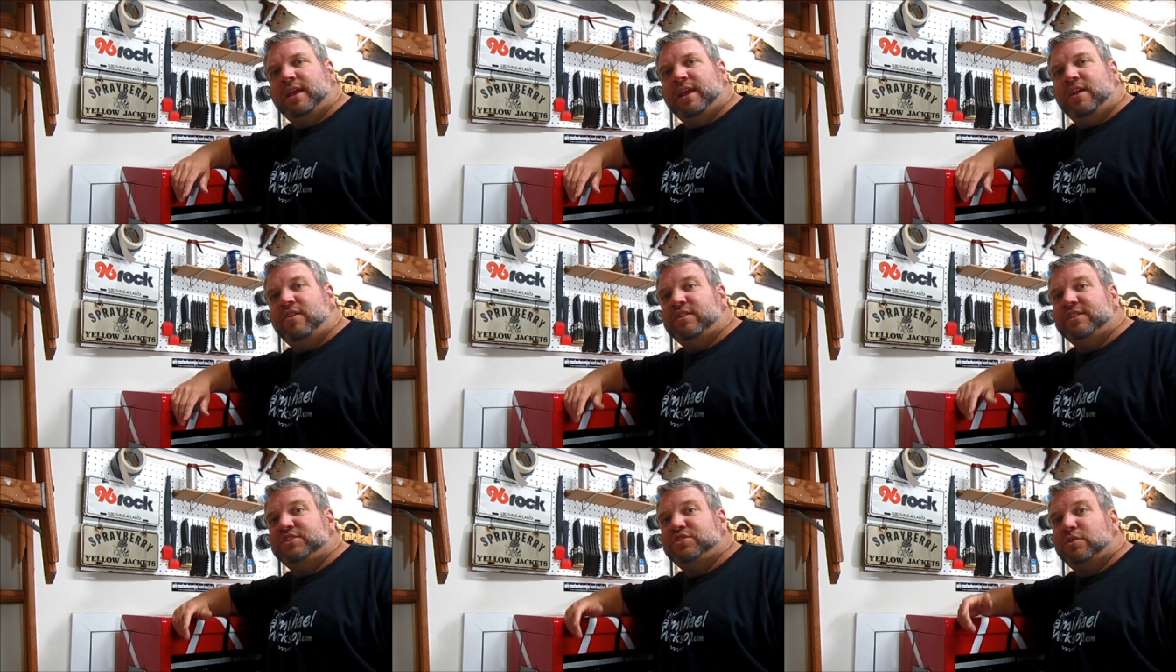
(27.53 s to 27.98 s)

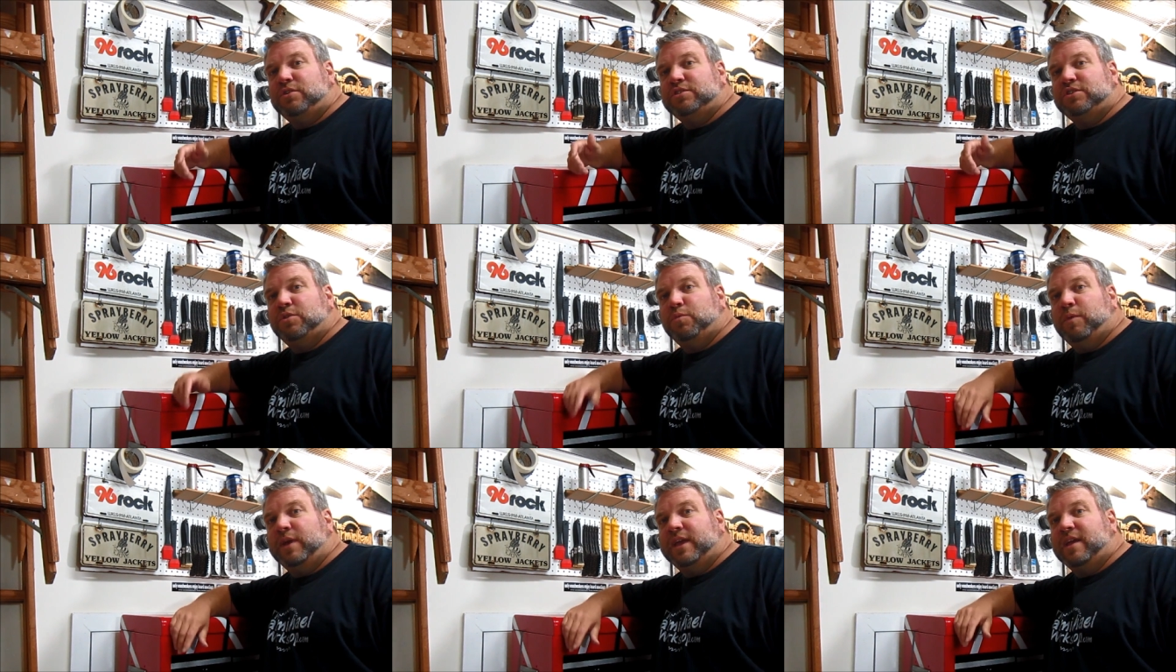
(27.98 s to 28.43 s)
Here in
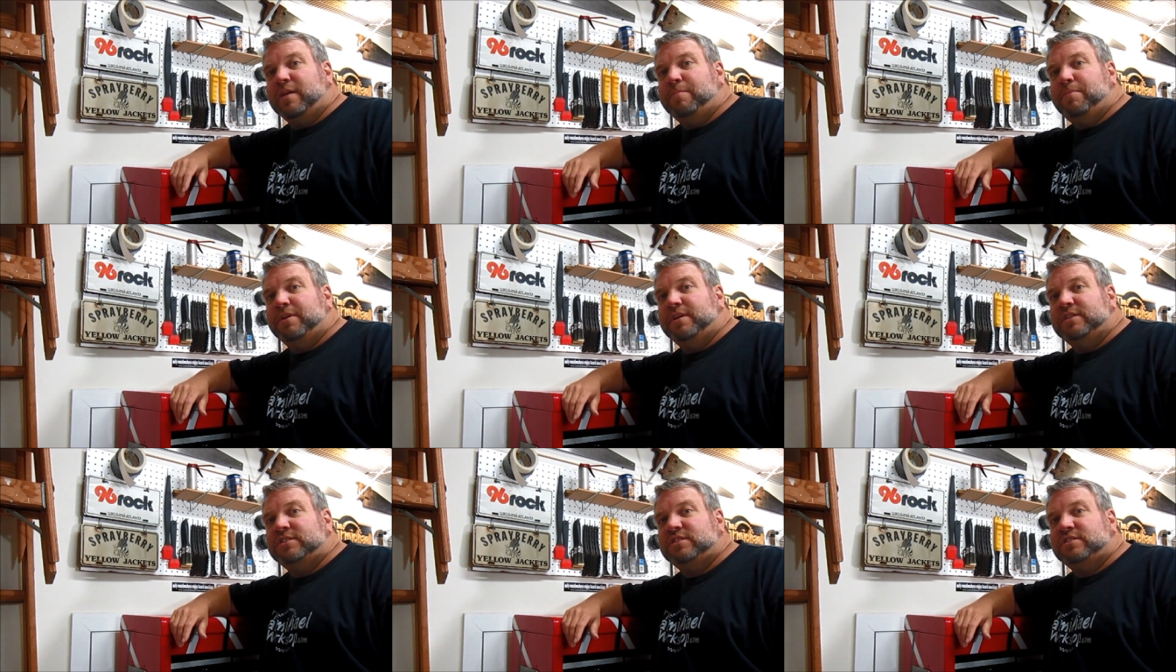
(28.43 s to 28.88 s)
Georgia, we can
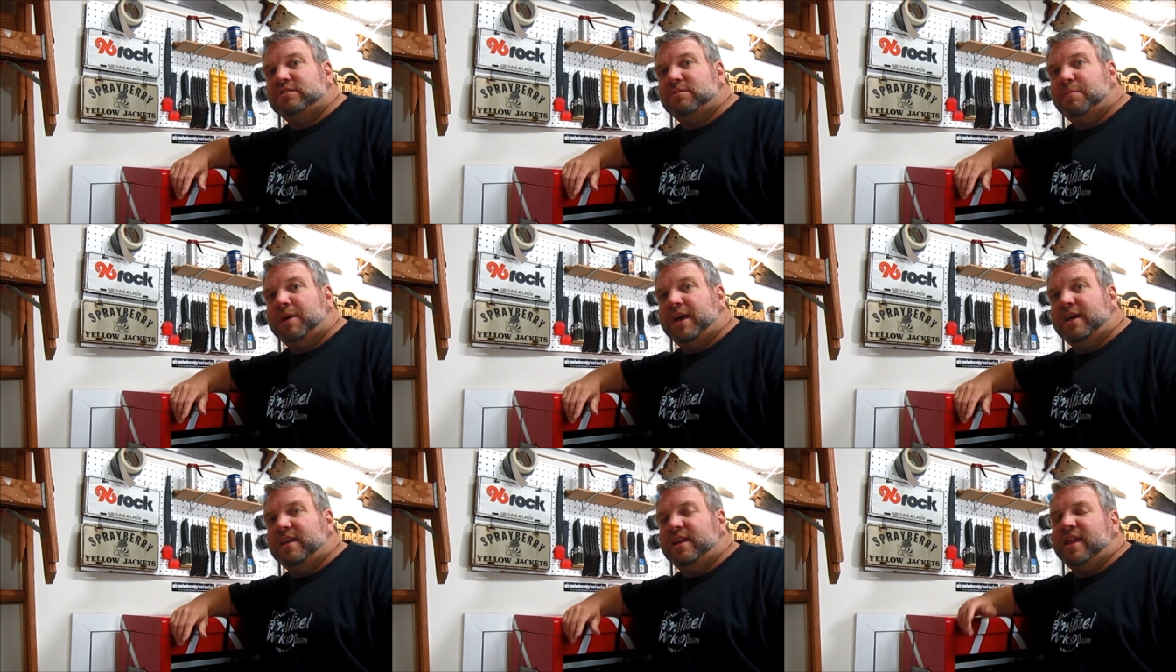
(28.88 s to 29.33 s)
put just
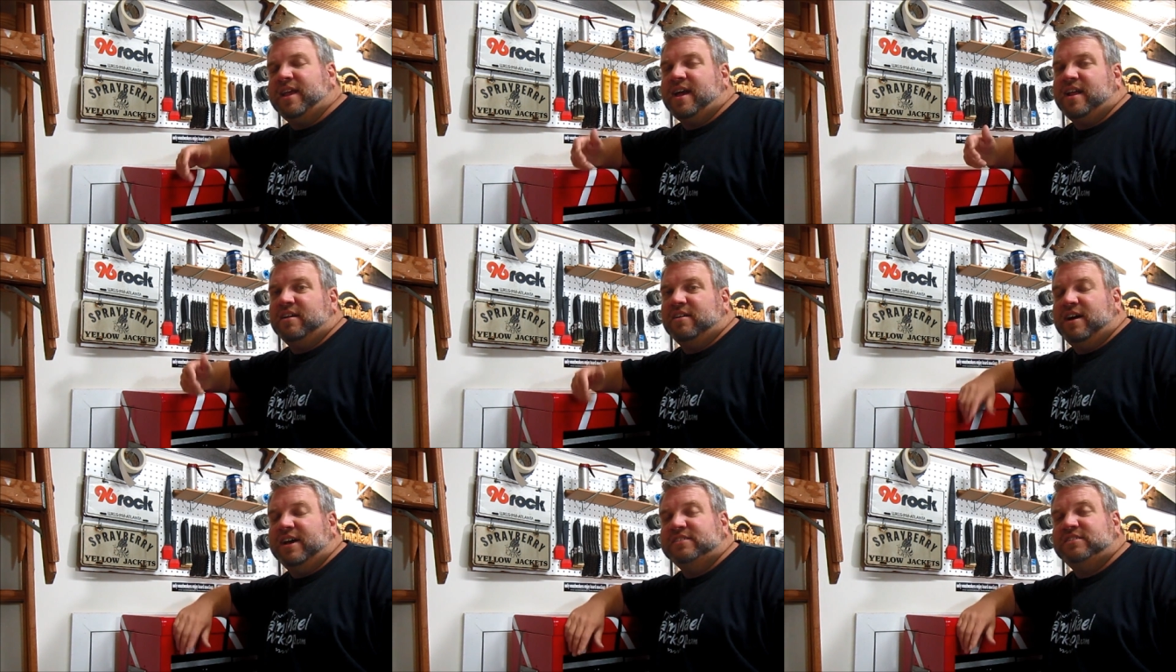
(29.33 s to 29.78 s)
about any
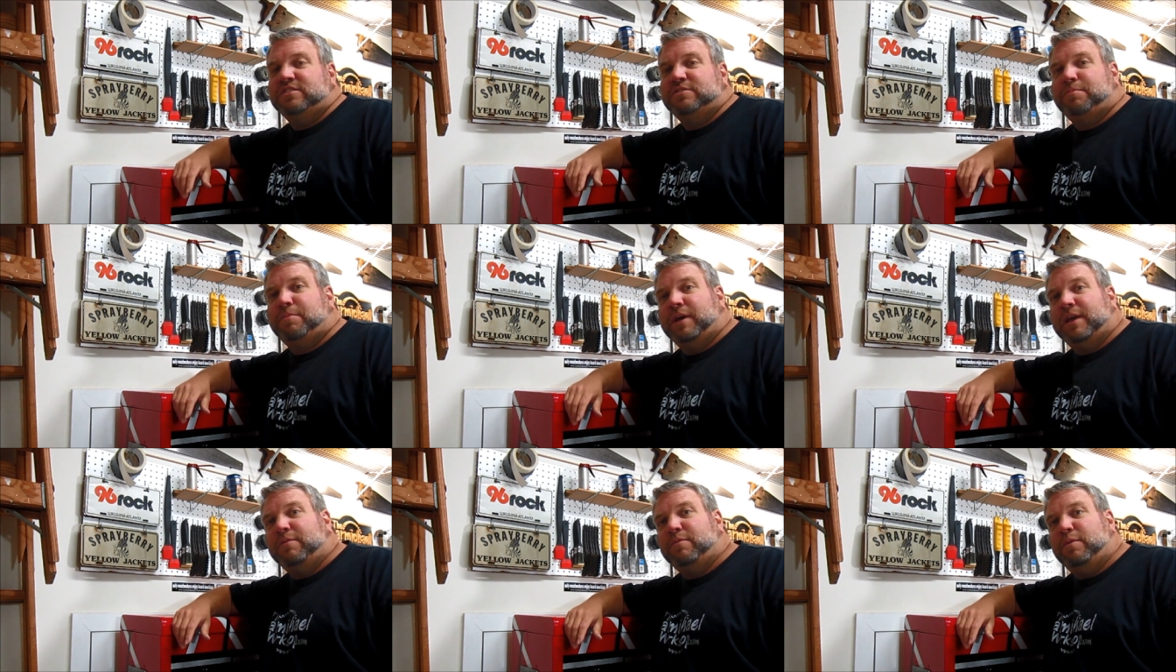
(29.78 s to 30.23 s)
kind of license
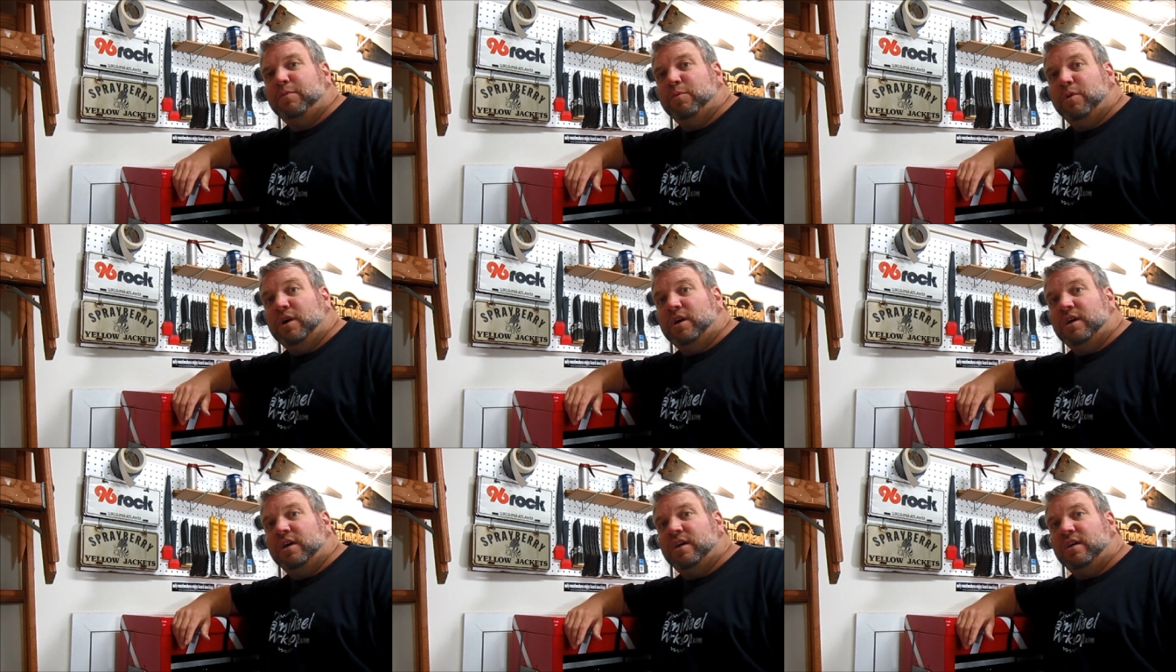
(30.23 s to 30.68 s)
plate we
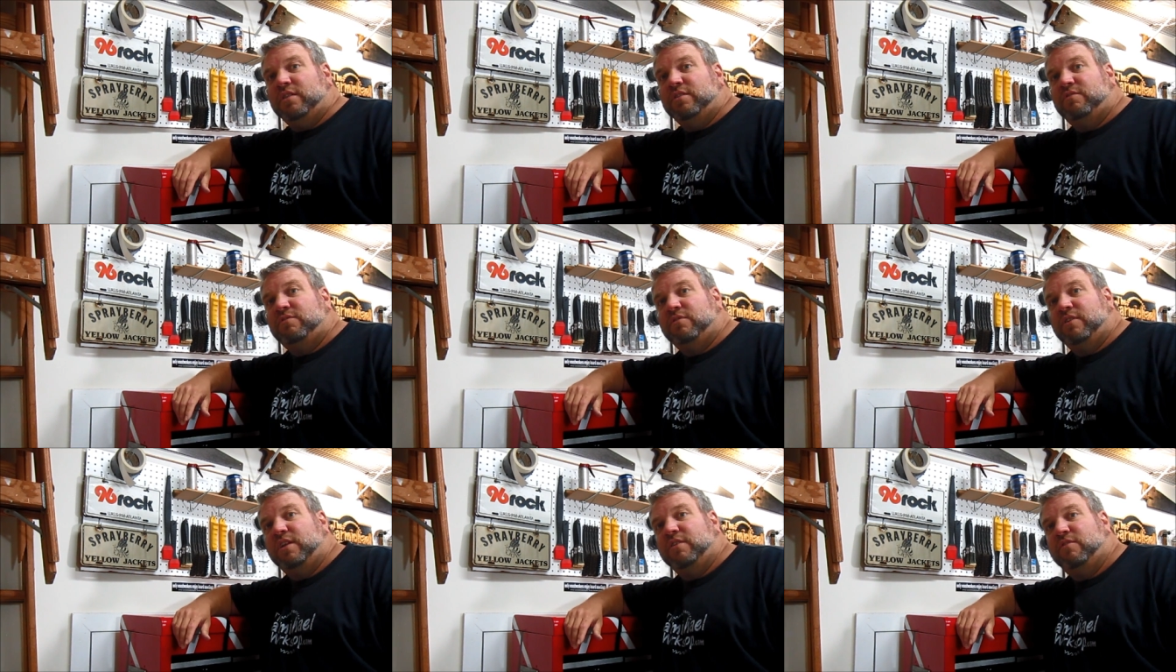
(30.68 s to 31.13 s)
want on the
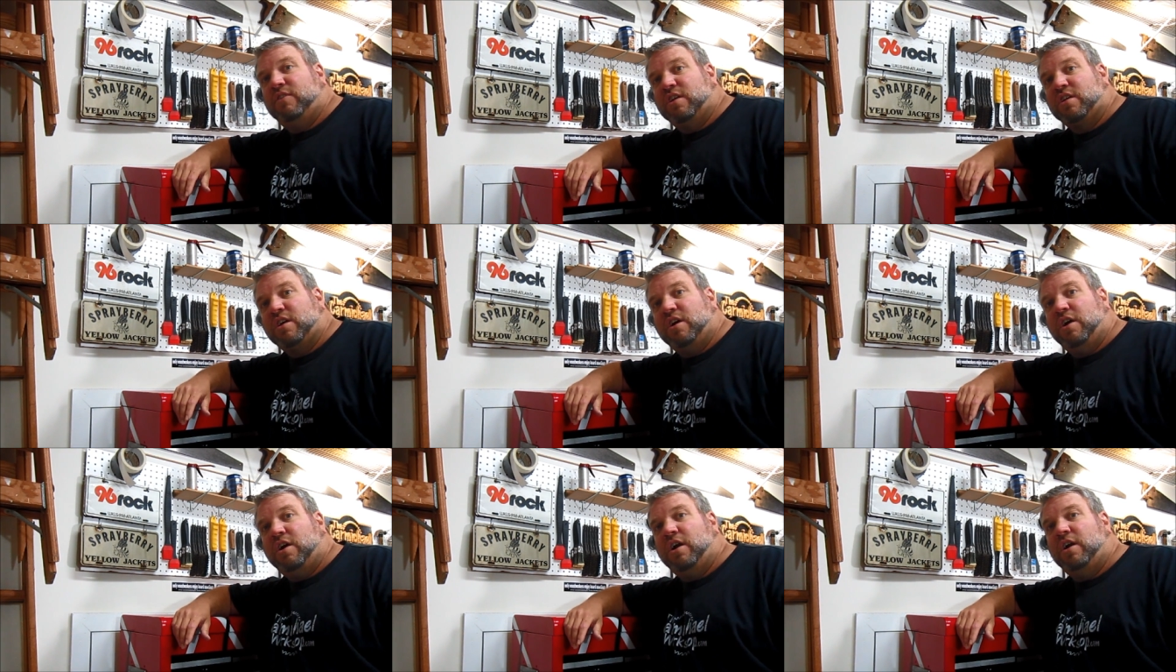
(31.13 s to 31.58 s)
front of our
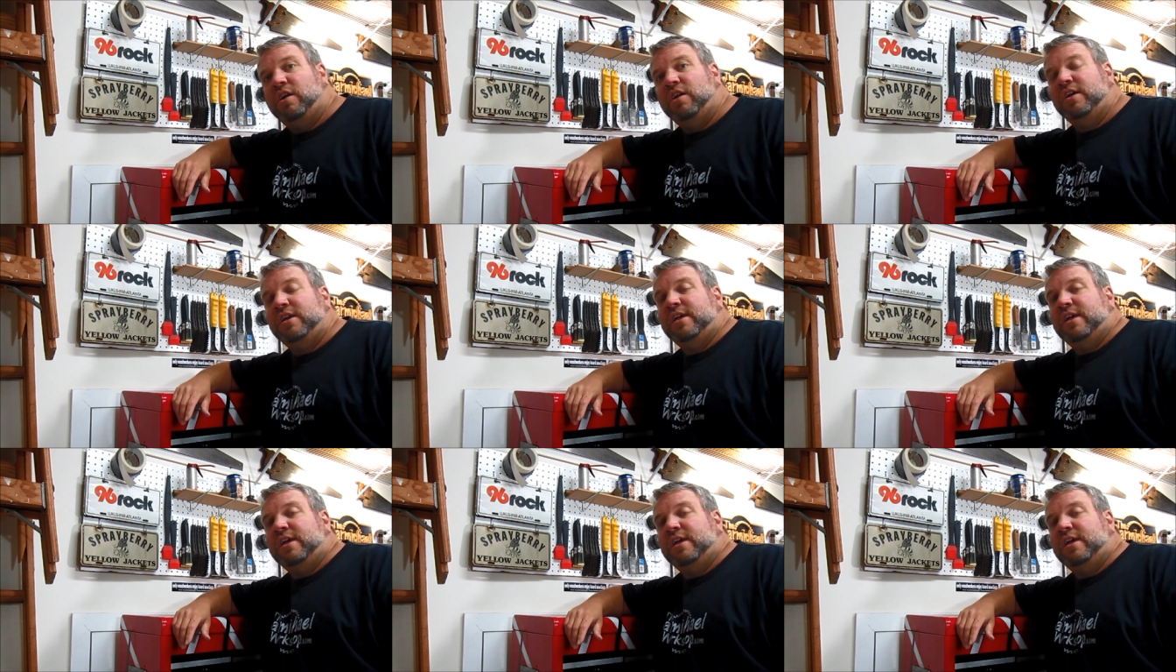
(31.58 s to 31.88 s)
car.